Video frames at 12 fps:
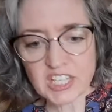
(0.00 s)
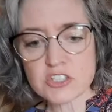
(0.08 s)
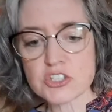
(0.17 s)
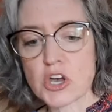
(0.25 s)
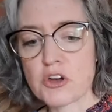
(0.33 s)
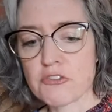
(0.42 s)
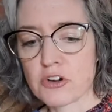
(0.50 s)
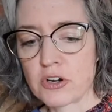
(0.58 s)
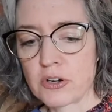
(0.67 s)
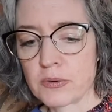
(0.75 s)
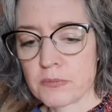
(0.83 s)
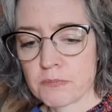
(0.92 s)
so
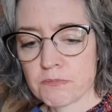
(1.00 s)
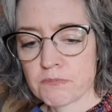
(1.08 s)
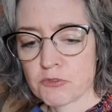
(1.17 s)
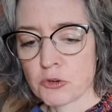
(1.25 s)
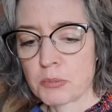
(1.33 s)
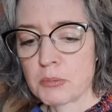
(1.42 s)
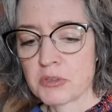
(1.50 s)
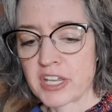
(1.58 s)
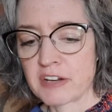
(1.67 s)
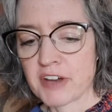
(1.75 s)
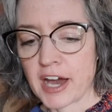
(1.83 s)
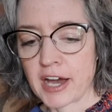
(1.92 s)
for for people that
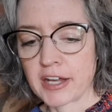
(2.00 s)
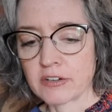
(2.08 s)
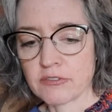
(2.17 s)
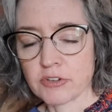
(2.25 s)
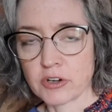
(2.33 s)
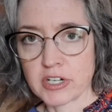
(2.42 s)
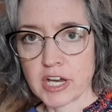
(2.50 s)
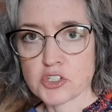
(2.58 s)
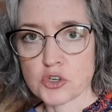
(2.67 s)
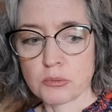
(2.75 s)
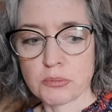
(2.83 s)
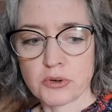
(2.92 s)
have had very
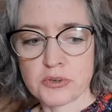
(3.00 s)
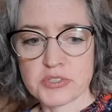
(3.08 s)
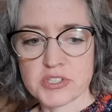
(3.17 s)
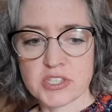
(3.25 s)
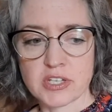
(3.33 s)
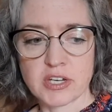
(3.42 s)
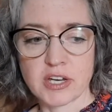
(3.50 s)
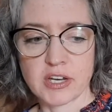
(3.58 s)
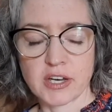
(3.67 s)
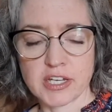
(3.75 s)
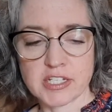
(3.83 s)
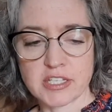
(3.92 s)
natural births the
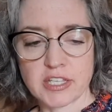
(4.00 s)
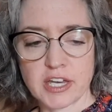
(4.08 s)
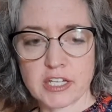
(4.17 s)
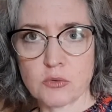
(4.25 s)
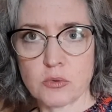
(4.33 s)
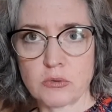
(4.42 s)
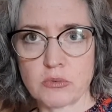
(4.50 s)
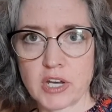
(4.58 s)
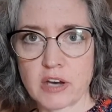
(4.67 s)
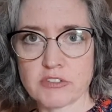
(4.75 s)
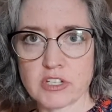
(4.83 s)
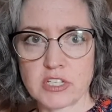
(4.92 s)
idea that anyone would
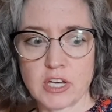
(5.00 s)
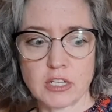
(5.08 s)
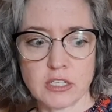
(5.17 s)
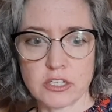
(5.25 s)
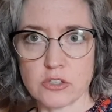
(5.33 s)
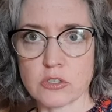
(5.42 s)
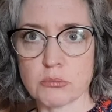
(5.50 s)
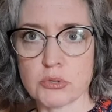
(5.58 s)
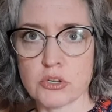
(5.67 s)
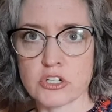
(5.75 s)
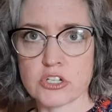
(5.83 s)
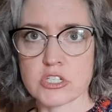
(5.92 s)
have to yell at you to
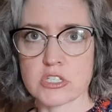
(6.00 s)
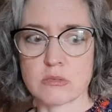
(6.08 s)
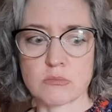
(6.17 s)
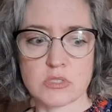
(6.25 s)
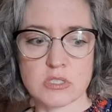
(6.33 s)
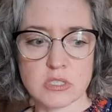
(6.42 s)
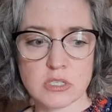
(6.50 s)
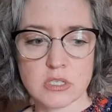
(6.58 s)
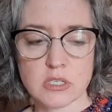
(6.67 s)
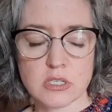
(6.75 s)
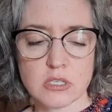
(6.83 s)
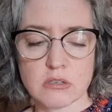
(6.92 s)
push seems
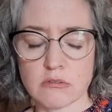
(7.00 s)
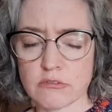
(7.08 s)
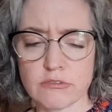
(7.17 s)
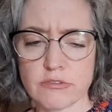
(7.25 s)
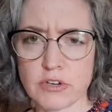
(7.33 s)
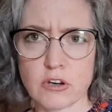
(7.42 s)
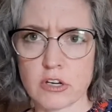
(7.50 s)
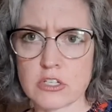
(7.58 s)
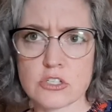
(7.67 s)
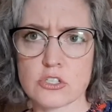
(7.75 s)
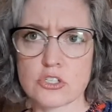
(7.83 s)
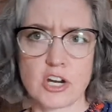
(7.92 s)
very
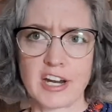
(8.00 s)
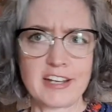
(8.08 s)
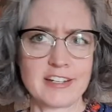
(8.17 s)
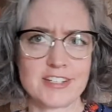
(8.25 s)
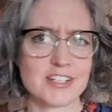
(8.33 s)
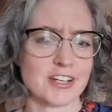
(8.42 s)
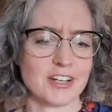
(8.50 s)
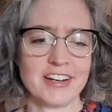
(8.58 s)
strange